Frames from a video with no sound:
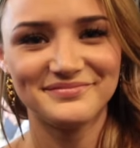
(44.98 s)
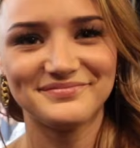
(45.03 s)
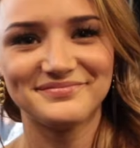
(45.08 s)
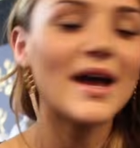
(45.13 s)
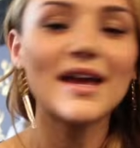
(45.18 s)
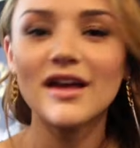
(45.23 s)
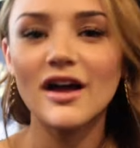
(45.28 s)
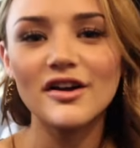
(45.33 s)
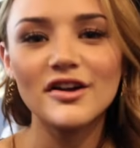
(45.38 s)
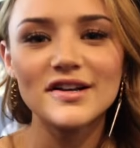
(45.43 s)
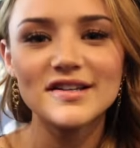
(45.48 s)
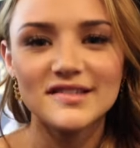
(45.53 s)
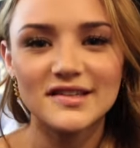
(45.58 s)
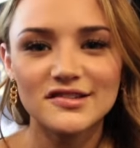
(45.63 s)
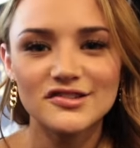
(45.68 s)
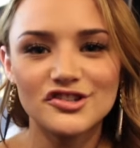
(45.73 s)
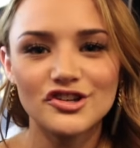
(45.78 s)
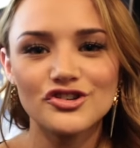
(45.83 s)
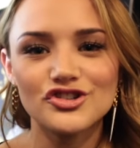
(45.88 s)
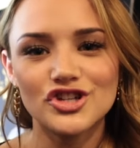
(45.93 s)
My younger
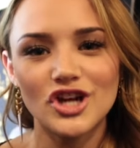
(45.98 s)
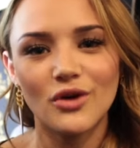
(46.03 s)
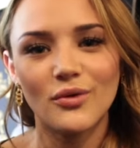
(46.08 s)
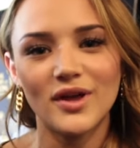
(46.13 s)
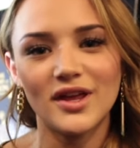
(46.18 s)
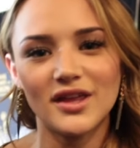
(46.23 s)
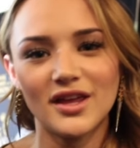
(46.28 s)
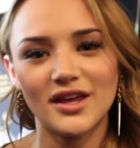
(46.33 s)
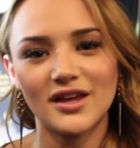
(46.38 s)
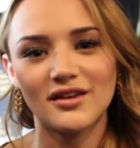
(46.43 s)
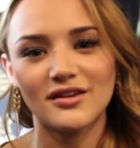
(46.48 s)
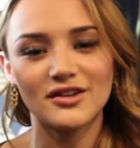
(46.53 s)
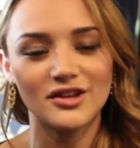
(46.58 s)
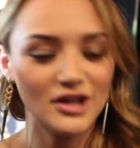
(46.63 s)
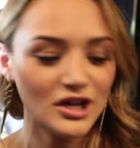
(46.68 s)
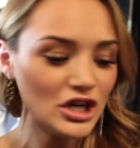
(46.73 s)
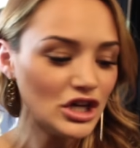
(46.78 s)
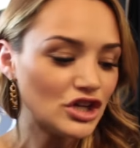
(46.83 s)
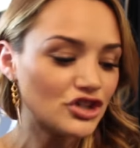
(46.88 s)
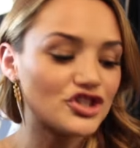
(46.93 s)
sister, Joey King,
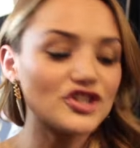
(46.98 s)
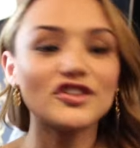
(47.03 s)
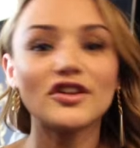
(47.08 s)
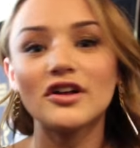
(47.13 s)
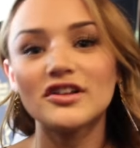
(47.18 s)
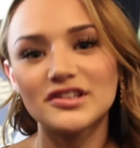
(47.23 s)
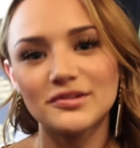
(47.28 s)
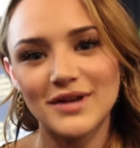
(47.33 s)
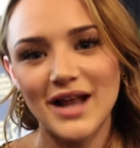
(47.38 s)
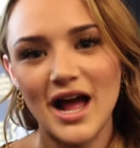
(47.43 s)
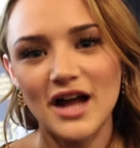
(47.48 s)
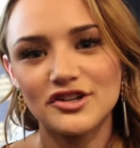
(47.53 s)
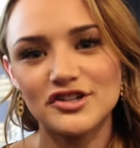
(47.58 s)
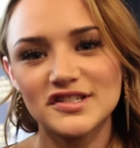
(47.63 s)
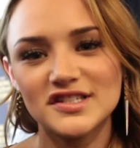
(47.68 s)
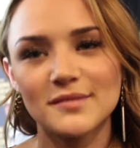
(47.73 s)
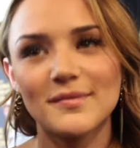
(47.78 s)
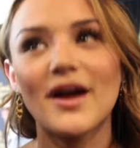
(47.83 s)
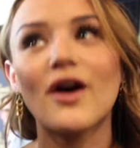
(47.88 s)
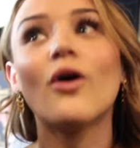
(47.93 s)
she's also an
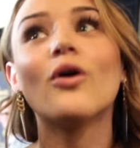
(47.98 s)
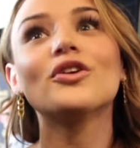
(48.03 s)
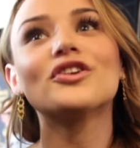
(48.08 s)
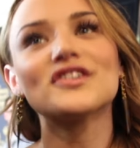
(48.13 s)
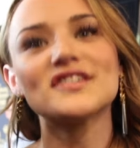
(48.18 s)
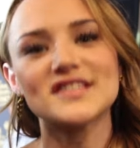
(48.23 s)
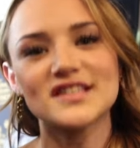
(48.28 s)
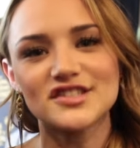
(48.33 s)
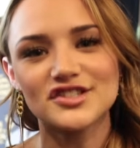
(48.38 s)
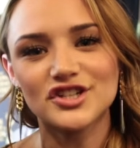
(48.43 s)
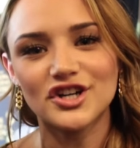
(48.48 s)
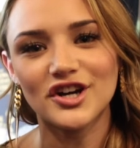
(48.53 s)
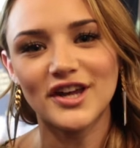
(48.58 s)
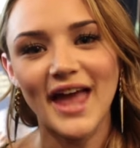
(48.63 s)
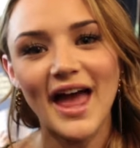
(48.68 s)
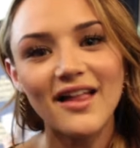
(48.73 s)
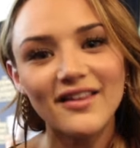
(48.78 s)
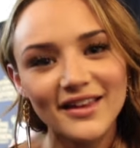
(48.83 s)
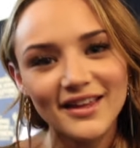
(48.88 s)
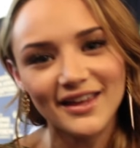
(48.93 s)
actress, and my older sister,
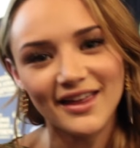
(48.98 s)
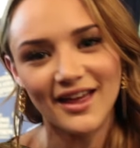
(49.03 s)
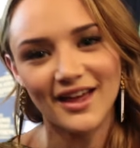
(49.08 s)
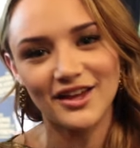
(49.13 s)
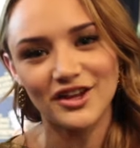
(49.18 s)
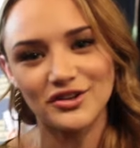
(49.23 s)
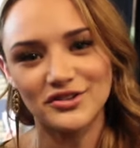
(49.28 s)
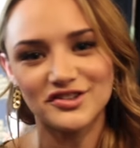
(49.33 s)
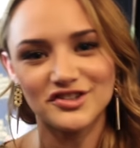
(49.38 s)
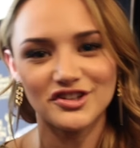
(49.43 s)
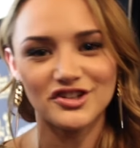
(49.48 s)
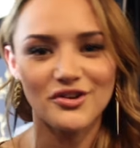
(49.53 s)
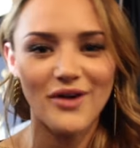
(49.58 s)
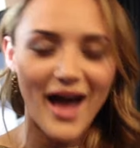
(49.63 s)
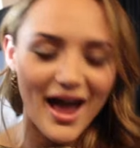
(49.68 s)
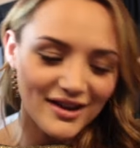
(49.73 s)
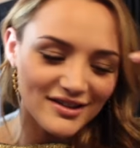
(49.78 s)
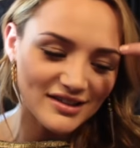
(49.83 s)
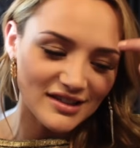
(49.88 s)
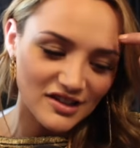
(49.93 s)
Kelli King, used to do
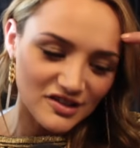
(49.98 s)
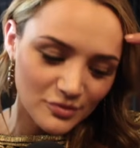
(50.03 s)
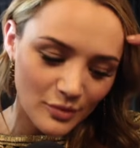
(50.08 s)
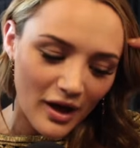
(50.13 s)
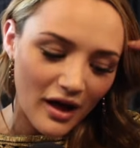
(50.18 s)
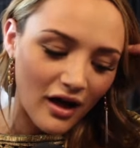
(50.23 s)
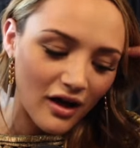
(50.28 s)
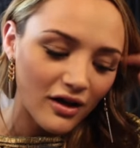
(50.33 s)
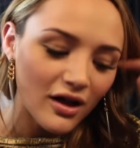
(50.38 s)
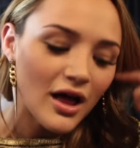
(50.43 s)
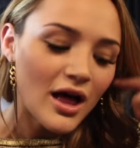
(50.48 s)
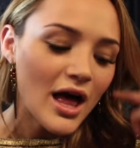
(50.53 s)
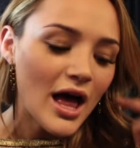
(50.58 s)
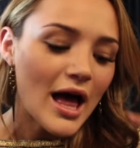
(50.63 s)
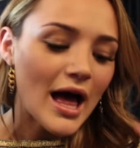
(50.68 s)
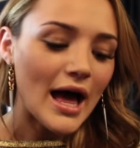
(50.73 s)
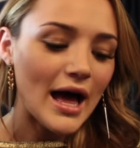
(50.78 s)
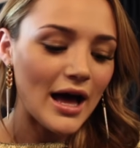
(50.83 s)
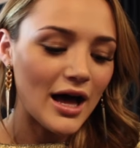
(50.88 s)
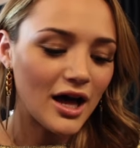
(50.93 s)
acting as well.
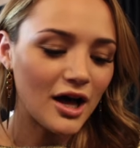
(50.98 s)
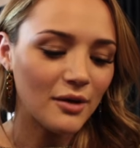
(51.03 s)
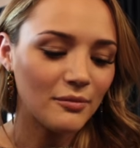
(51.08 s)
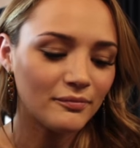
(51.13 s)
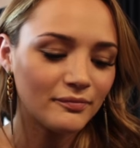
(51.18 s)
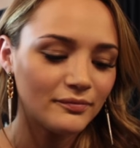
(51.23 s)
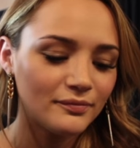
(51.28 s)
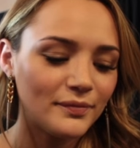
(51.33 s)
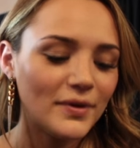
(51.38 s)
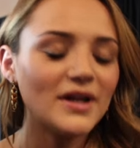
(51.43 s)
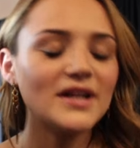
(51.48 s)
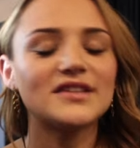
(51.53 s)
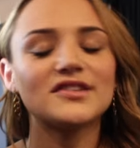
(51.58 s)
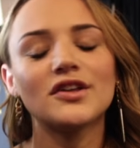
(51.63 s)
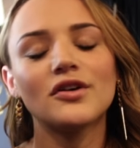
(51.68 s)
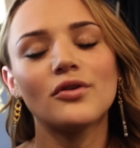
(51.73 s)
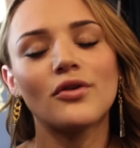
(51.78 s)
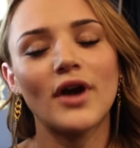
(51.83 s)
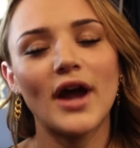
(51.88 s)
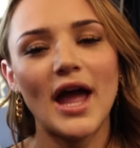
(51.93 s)
Um, but it's
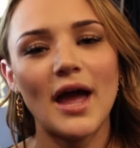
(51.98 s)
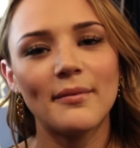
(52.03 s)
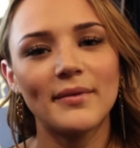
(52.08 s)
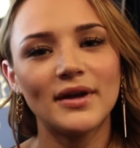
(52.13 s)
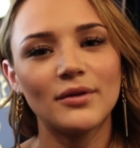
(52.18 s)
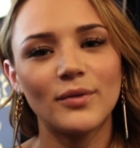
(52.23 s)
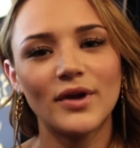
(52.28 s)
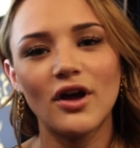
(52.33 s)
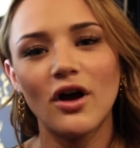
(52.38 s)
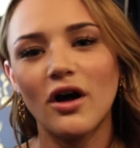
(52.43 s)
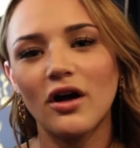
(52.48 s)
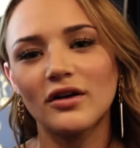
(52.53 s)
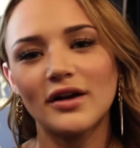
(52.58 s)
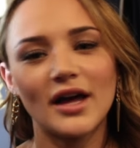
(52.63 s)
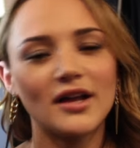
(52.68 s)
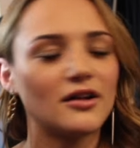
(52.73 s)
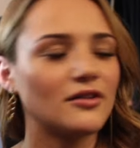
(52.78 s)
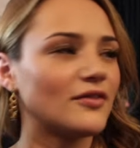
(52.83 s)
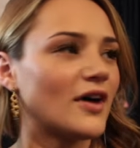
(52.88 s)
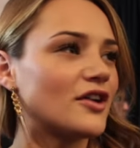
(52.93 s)
so great. I mean, we all
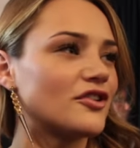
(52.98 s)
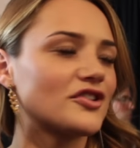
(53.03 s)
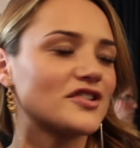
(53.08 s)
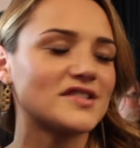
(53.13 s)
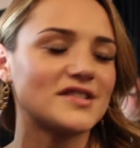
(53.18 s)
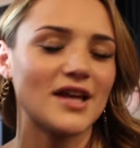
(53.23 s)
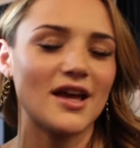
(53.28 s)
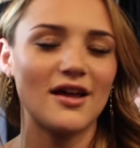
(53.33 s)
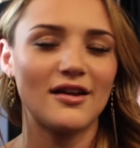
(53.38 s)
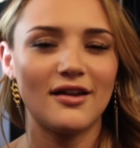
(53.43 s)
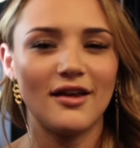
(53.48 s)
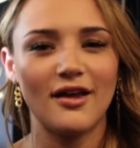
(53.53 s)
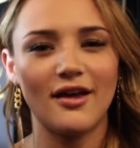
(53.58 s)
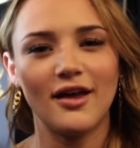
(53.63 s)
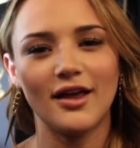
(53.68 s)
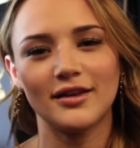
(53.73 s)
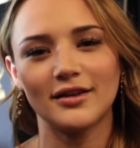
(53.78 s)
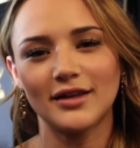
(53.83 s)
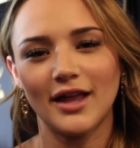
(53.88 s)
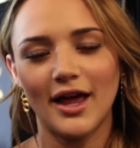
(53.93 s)
kind of understand it,
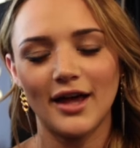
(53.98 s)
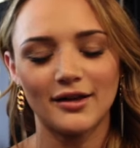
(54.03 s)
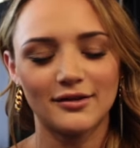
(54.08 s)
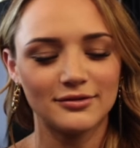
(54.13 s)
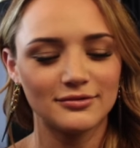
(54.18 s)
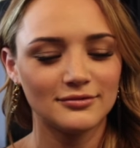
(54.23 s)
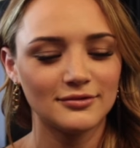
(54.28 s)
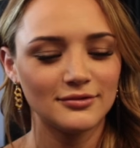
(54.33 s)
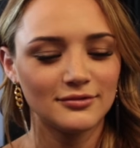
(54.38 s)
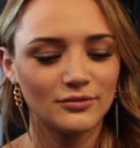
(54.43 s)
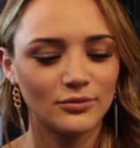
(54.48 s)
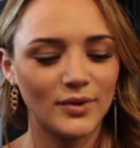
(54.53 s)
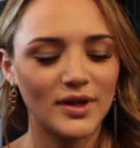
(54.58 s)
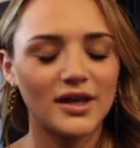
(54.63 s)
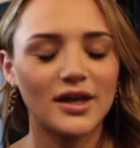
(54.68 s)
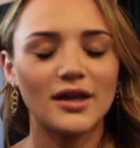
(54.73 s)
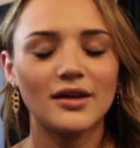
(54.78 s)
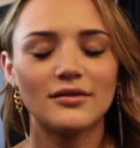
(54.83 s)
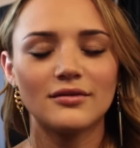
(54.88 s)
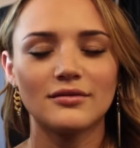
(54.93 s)
and like we
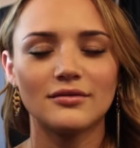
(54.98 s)
can